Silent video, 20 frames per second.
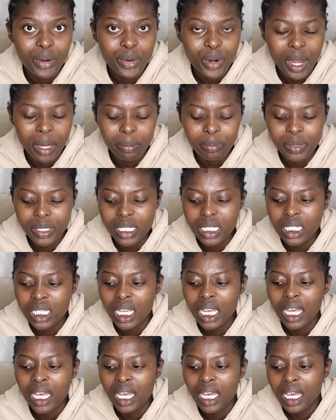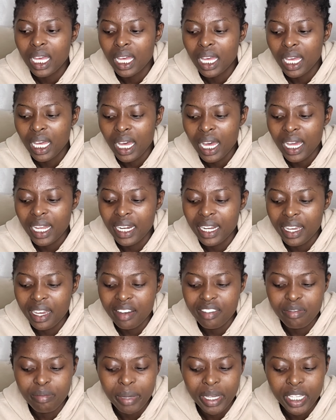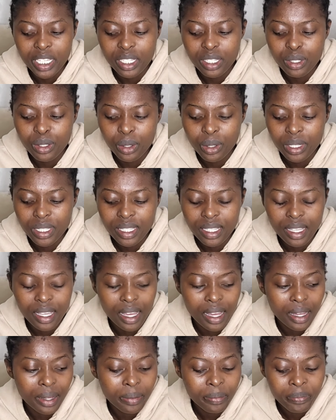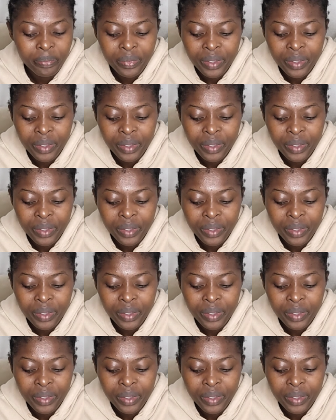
wraps, and I have my sauce here.